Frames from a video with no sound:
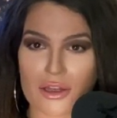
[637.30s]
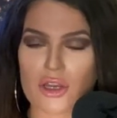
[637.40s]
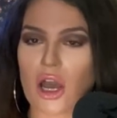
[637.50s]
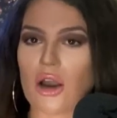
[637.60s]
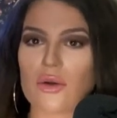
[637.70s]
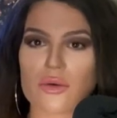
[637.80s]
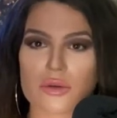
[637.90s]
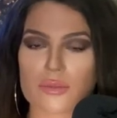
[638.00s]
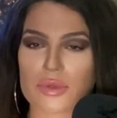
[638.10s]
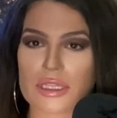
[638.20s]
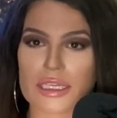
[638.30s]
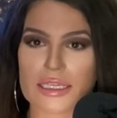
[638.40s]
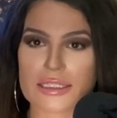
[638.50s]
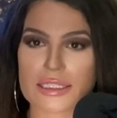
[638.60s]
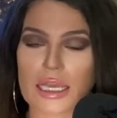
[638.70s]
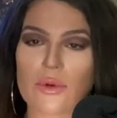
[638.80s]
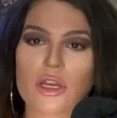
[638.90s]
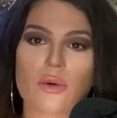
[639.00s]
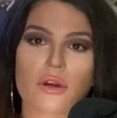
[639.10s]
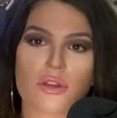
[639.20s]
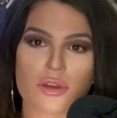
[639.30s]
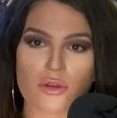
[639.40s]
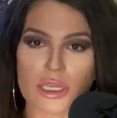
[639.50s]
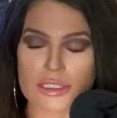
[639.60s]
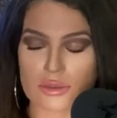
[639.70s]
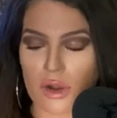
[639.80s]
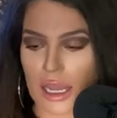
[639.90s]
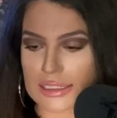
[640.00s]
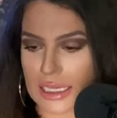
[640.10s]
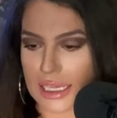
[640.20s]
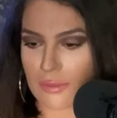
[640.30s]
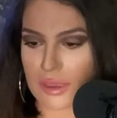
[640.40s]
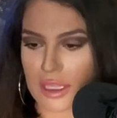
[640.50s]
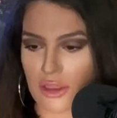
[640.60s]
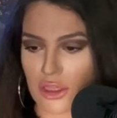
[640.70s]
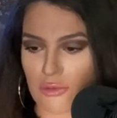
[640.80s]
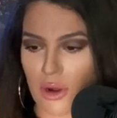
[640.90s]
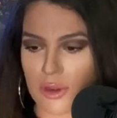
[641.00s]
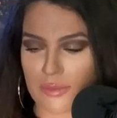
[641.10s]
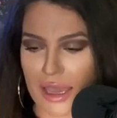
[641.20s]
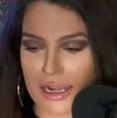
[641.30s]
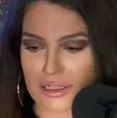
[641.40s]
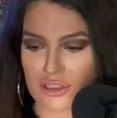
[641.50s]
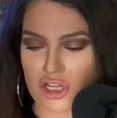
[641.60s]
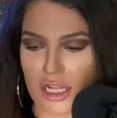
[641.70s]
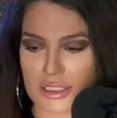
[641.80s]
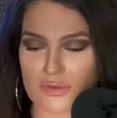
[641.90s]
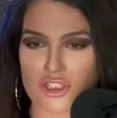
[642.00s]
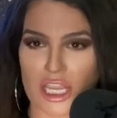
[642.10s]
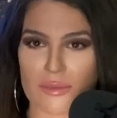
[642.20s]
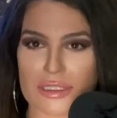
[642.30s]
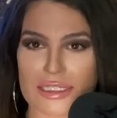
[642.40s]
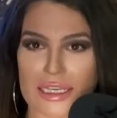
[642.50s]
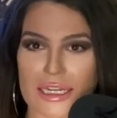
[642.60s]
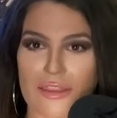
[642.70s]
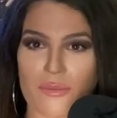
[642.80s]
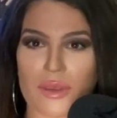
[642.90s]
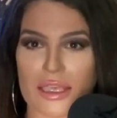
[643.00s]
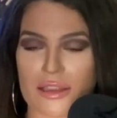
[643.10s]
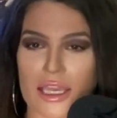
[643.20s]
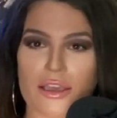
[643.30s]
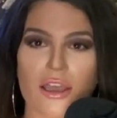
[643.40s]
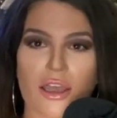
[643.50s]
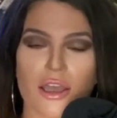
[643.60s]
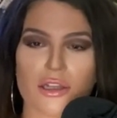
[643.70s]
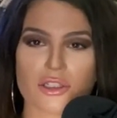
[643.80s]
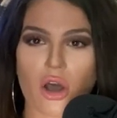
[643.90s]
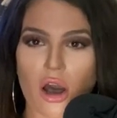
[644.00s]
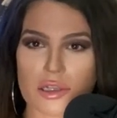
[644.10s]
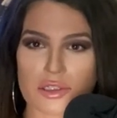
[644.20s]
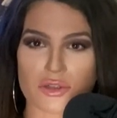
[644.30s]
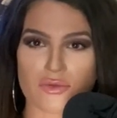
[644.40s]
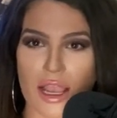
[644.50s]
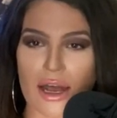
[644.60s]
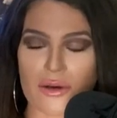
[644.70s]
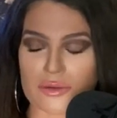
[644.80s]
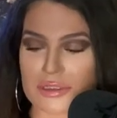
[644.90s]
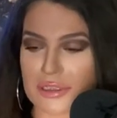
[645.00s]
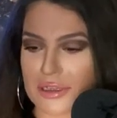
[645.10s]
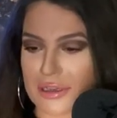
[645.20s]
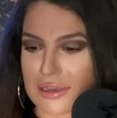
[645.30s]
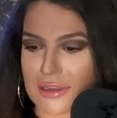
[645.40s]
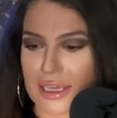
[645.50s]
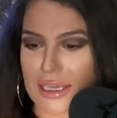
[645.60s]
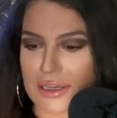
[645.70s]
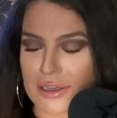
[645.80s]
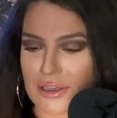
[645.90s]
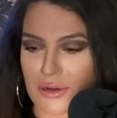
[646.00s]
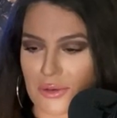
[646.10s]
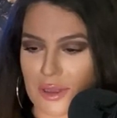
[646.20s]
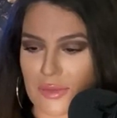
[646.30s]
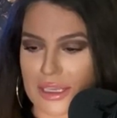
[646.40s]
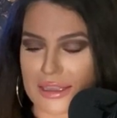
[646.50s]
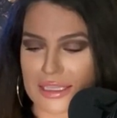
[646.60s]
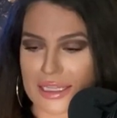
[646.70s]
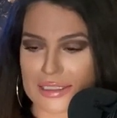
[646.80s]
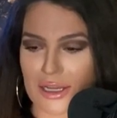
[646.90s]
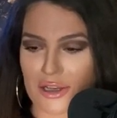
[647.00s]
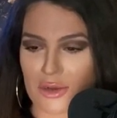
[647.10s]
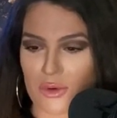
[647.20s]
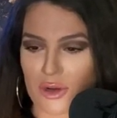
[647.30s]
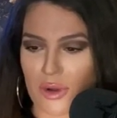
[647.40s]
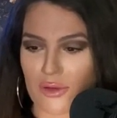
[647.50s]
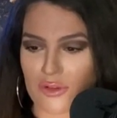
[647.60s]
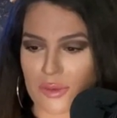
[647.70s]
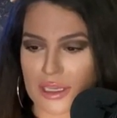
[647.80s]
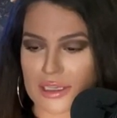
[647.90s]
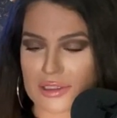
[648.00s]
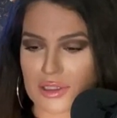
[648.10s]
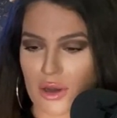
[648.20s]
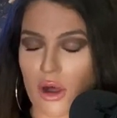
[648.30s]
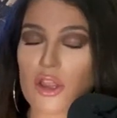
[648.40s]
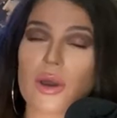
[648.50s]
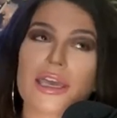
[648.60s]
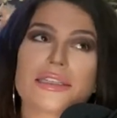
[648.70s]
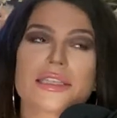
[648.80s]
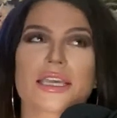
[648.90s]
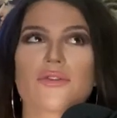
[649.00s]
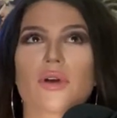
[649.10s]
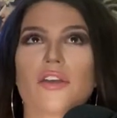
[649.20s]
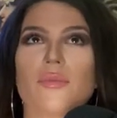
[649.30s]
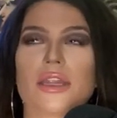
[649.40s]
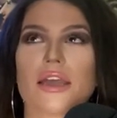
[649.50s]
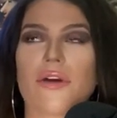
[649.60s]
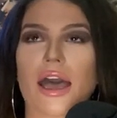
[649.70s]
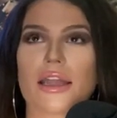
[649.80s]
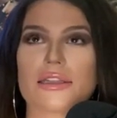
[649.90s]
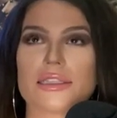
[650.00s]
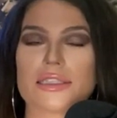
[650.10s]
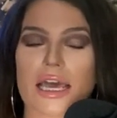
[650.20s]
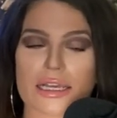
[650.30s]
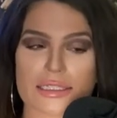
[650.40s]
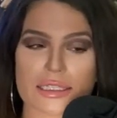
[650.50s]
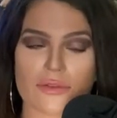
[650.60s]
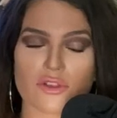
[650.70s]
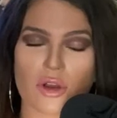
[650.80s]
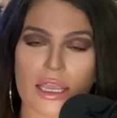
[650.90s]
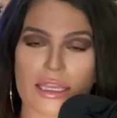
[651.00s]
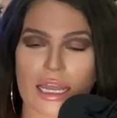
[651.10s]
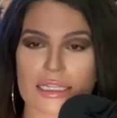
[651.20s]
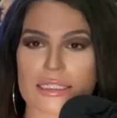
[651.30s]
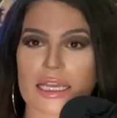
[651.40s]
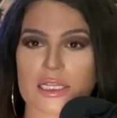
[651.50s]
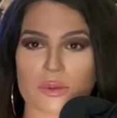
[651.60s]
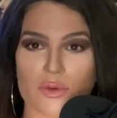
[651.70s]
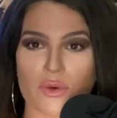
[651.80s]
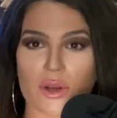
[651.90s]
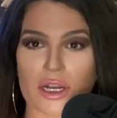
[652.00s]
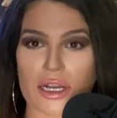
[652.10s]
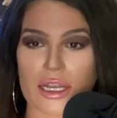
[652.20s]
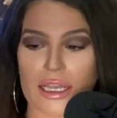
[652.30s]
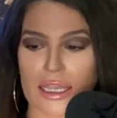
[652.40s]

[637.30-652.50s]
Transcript: No, please. Because I want to go on all the crazy rides. I can't be like throwing back shots of Jameson and then being like tossed around. Like, you know what I mean? Like, that's not going to work well for me. So, although I guess like if, I mean, I've had sex, I've drank and had sex before.